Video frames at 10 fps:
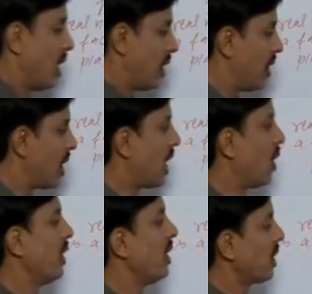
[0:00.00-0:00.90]

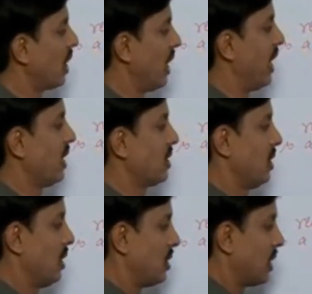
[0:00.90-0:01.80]
Now in case
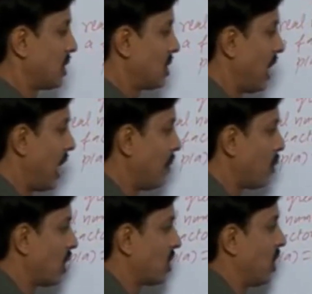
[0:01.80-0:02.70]
the same
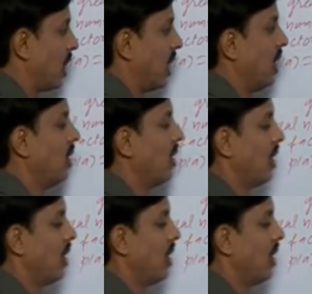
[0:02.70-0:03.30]
question,